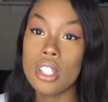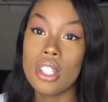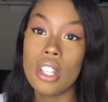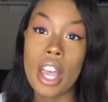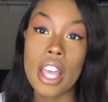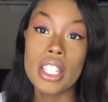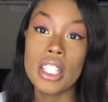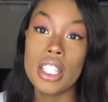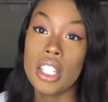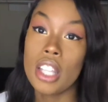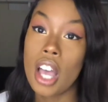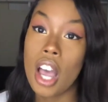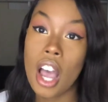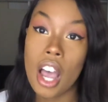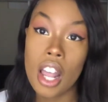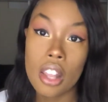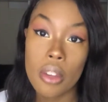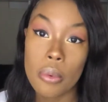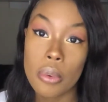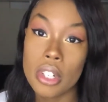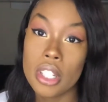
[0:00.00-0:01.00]
seen the
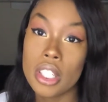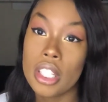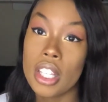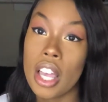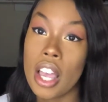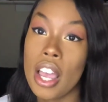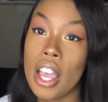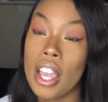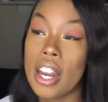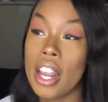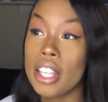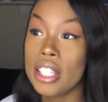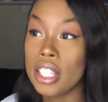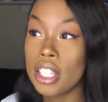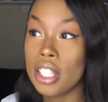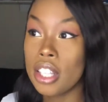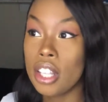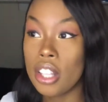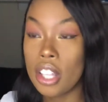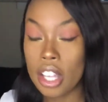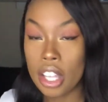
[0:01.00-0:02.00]
Hollywood sign. I seen
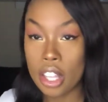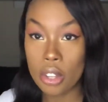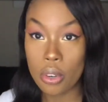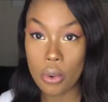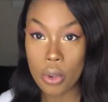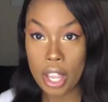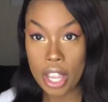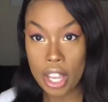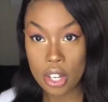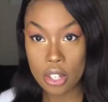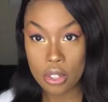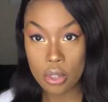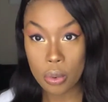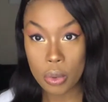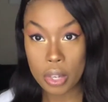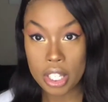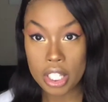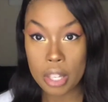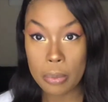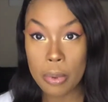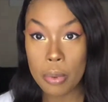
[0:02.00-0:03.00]
the like little angel
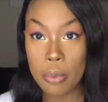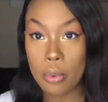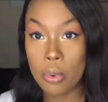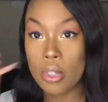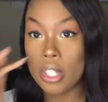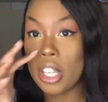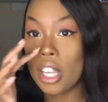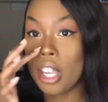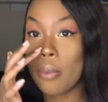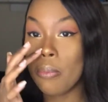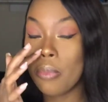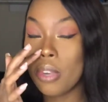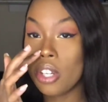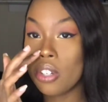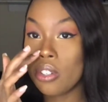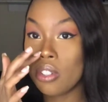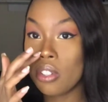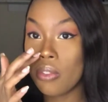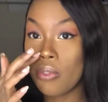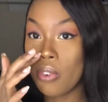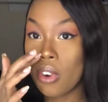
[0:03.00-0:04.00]
wings that people were taking
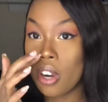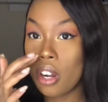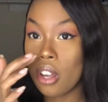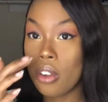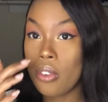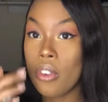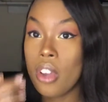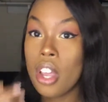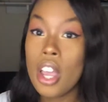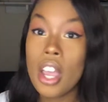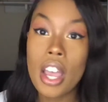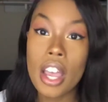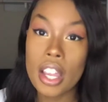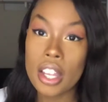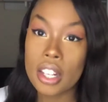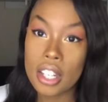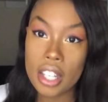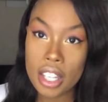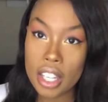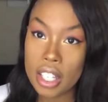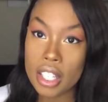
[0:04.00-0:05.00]
pictures in front of.
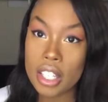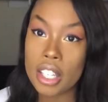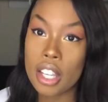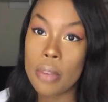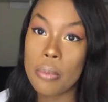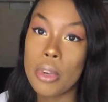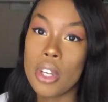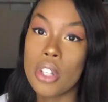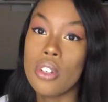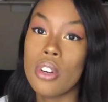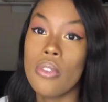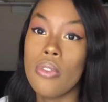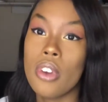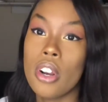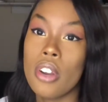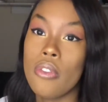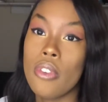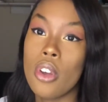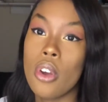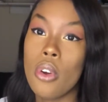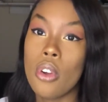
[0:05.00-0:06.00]
Didn't get to take a picture in front
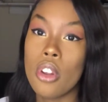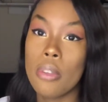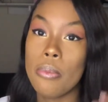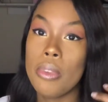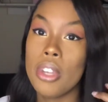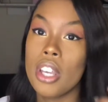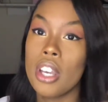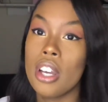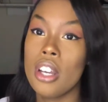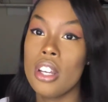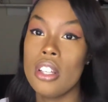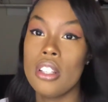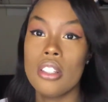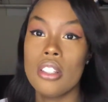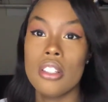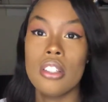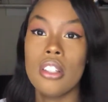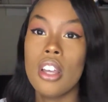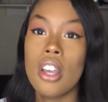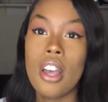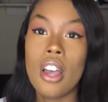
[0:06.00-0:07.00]
of it only
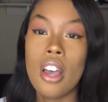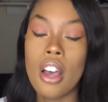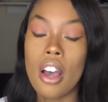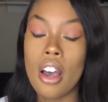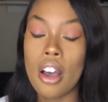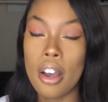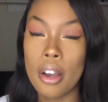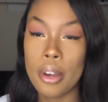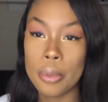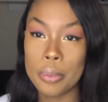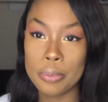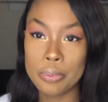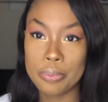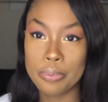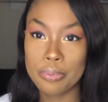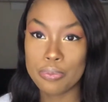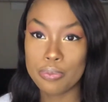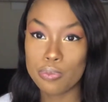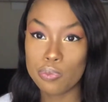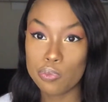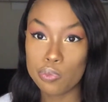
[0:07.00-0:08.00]
because I
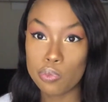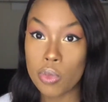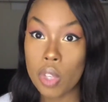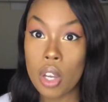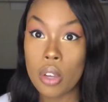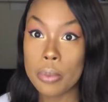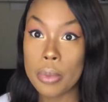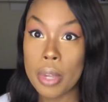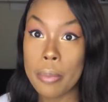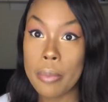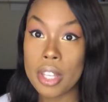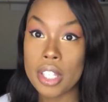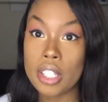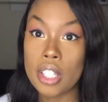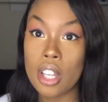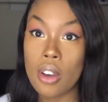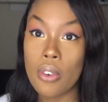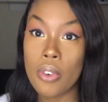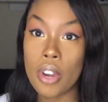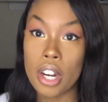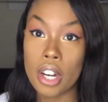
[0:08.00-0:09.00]
was by
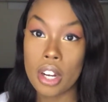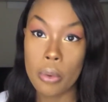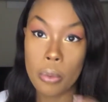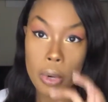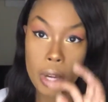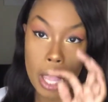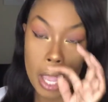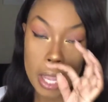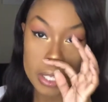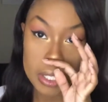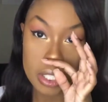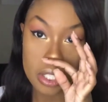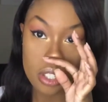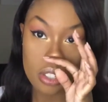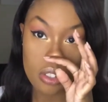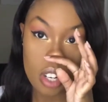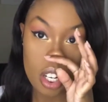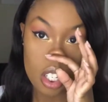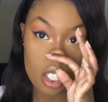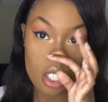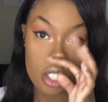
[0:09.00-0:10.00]
myself and I didn't want to ask any
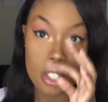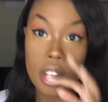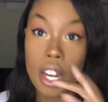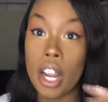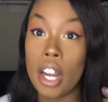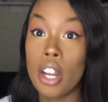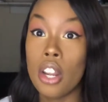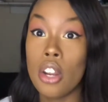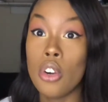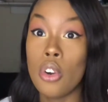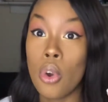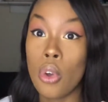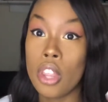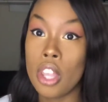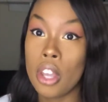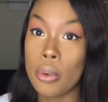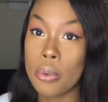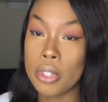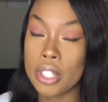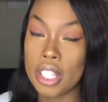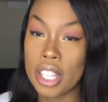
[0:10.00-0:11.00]
strangers, and I didn't know that
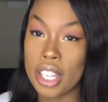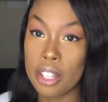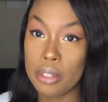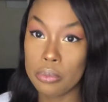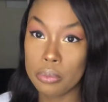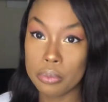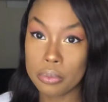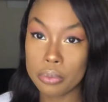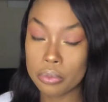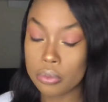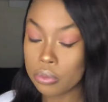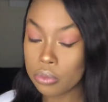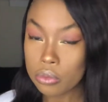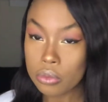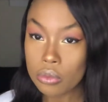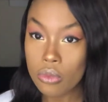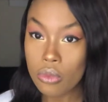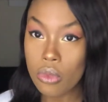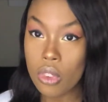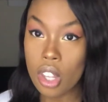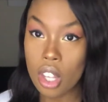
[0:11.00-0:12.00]
it was like
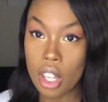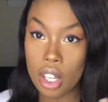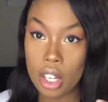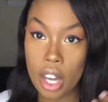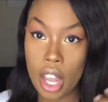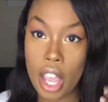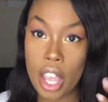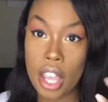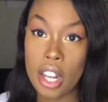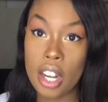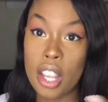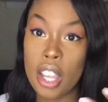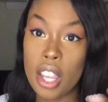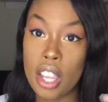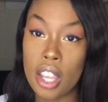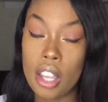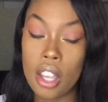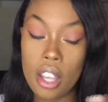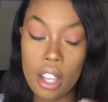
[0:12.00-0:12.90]
not in a